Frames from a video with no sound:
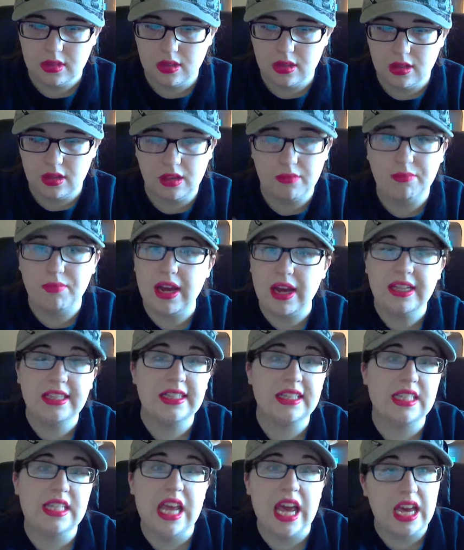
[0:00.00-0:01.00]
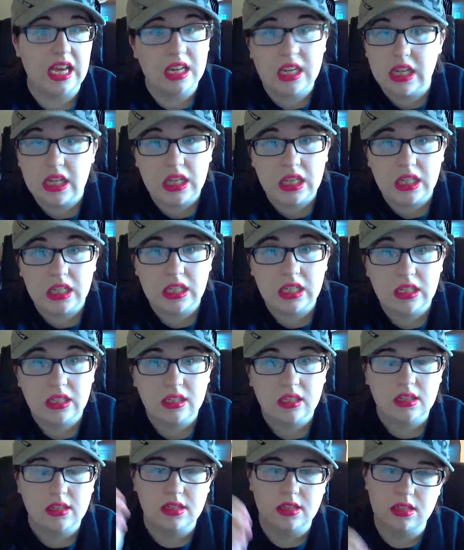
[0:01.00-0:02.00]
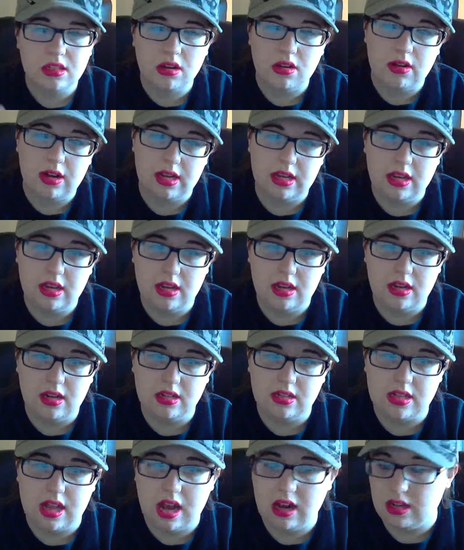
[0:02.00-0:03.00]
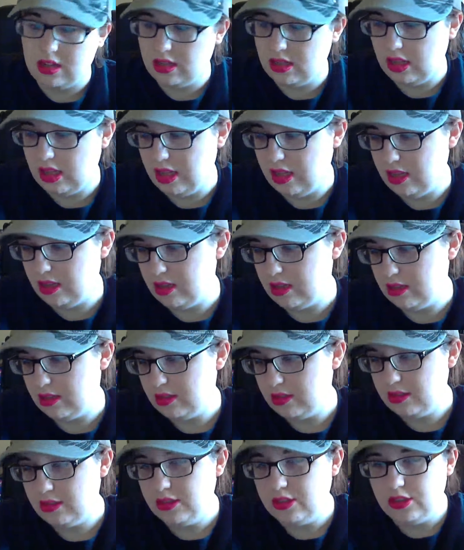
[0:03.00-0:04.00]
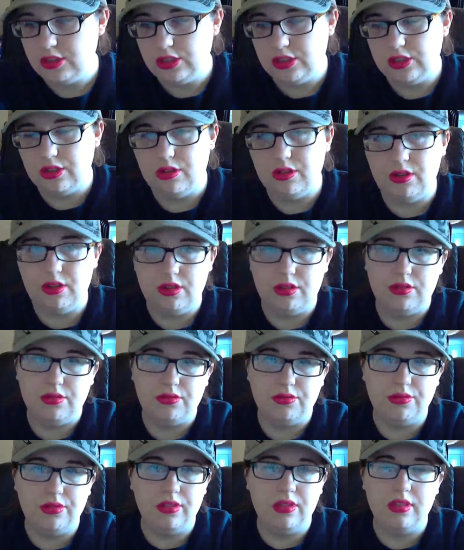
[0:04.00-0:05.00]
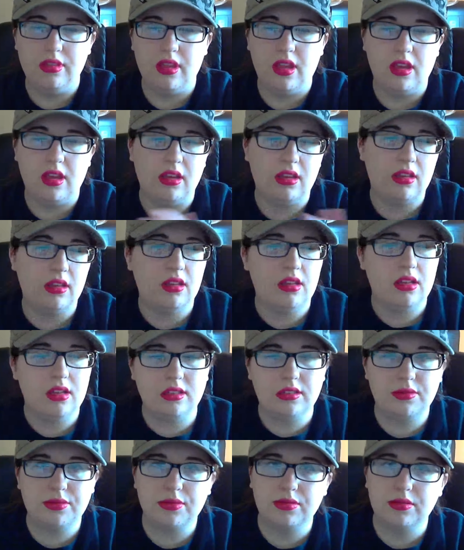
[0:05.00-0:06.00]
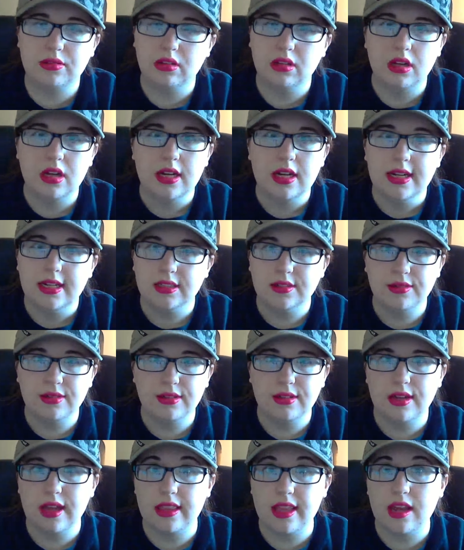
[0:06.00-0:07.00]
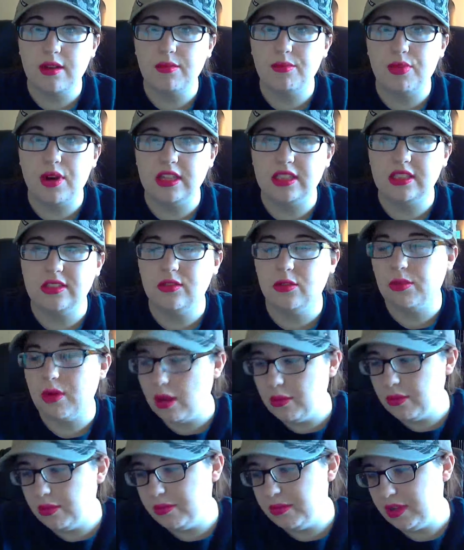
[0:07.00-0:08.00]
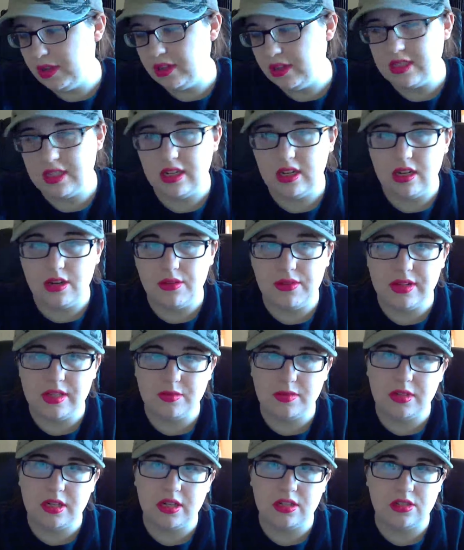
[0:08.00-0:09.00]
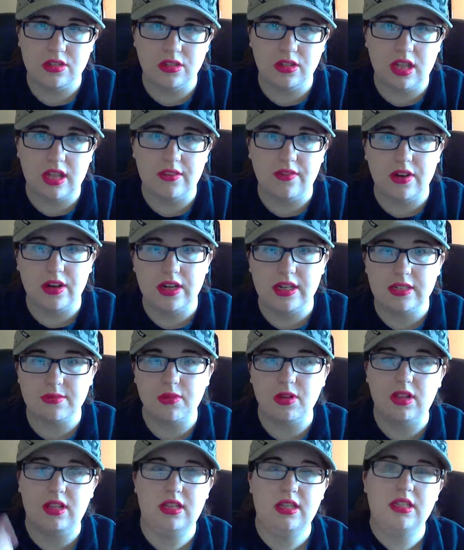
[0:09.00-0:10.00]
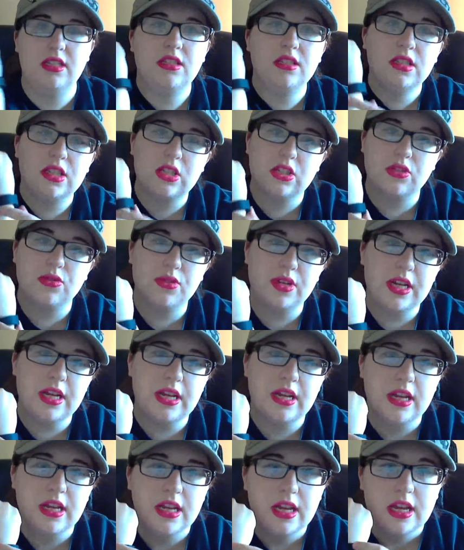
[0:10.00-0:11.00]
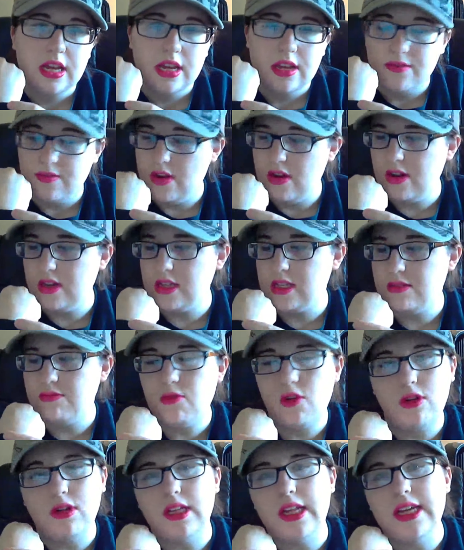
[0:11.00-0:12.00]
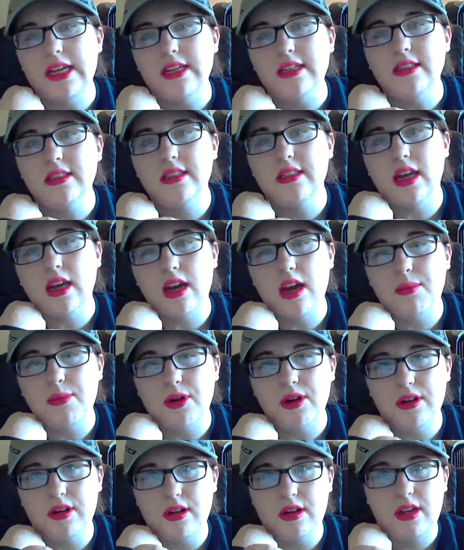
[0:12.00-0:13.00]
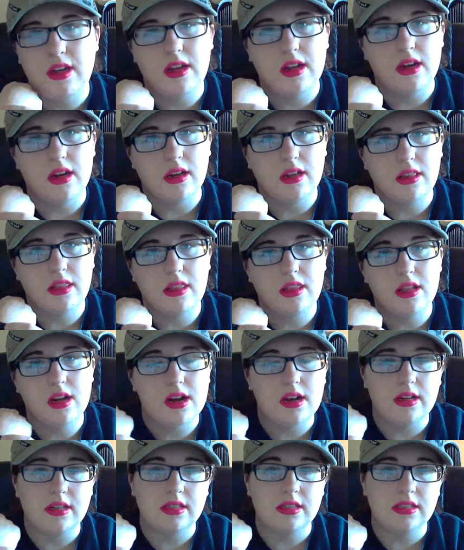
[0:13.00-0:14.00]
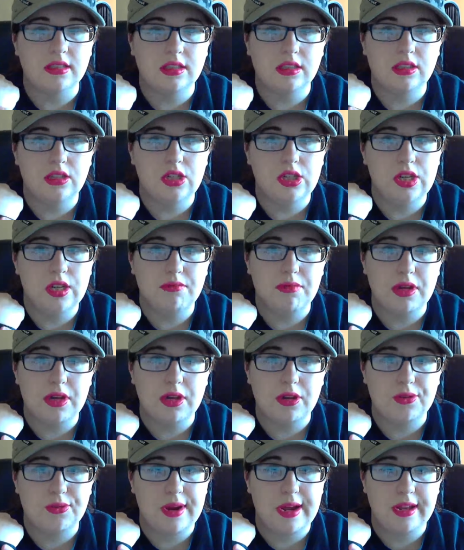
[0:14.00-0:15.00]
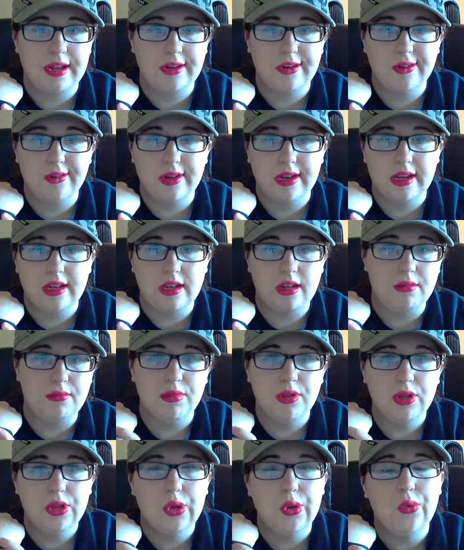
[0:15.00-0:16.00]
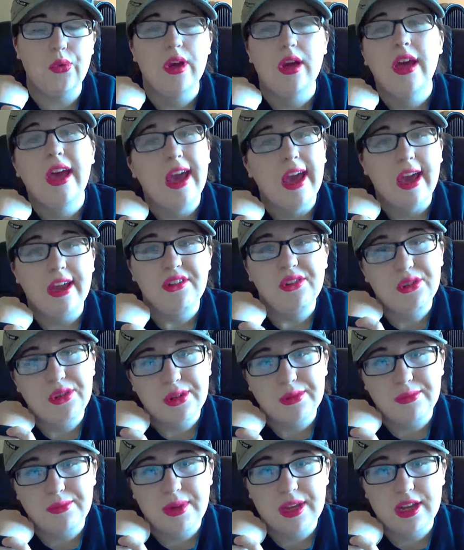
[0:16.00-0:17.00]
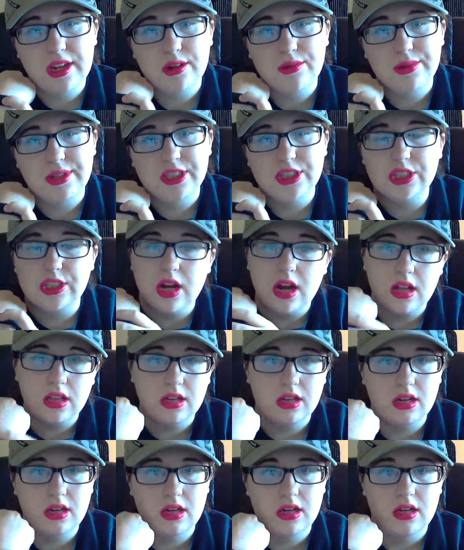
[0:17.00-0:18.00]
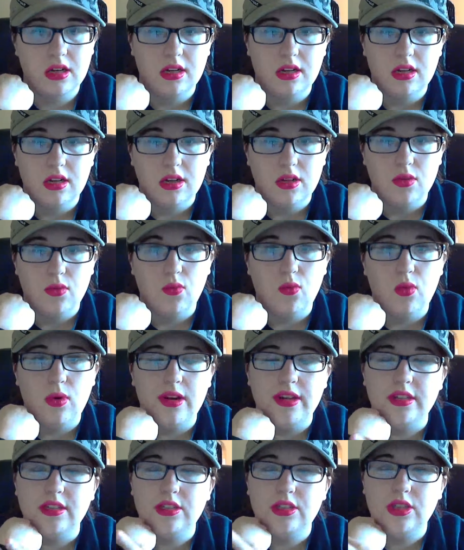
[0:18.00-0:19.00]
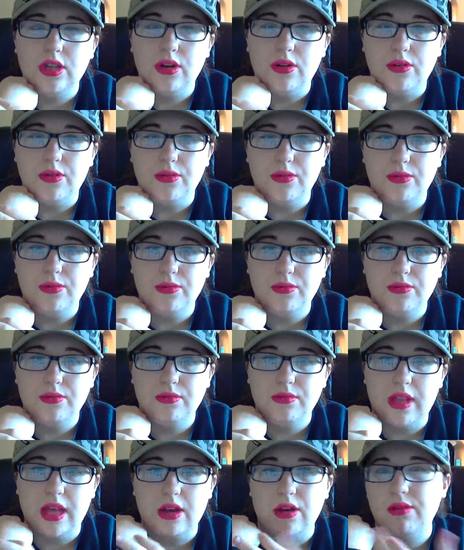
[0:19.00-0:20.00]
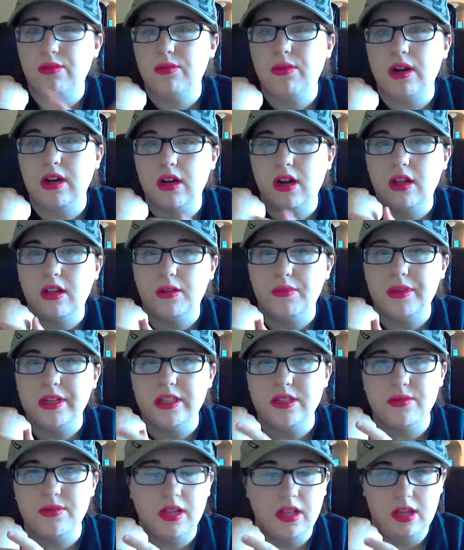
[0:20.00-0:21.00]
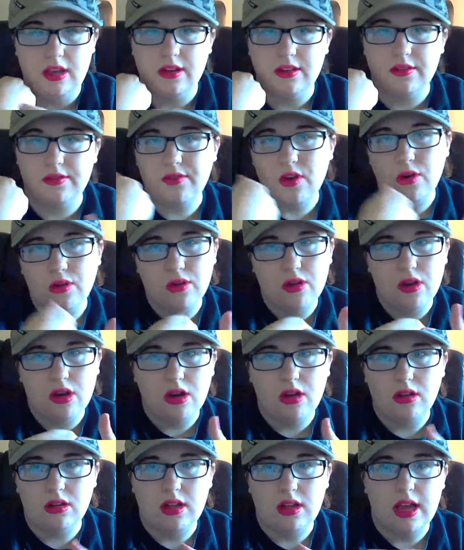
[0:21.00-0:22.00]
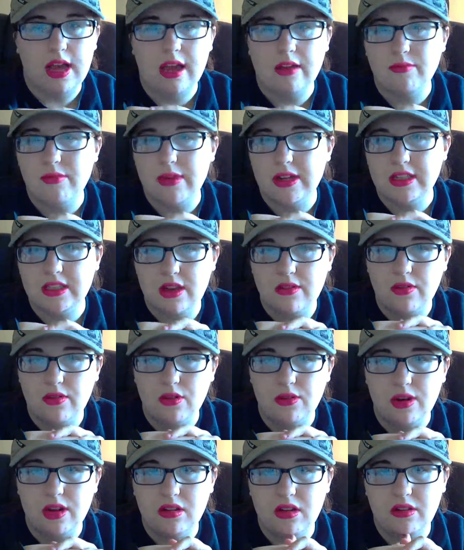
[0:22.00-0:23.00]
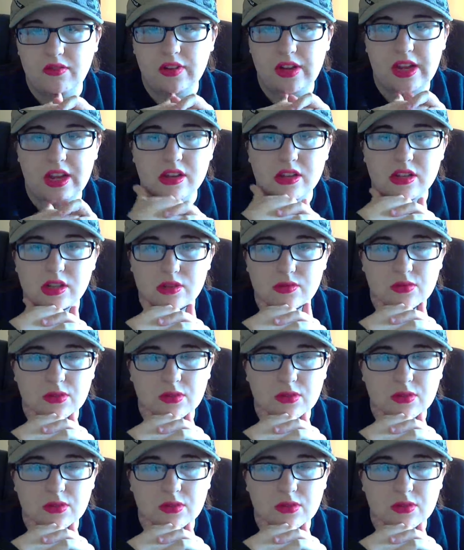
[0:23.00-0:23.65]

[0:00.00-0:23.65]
mine's dead, so I can't exactly like show you. Like it's really not that impressive. You probably wouldn't be able to see it anyways because they're like very small lights. There's 3 very small lights that come on here. You can pick red, green, and blue, and you can pick which color would show like what color means what. Like a phone call, I had mine set for red, notifications were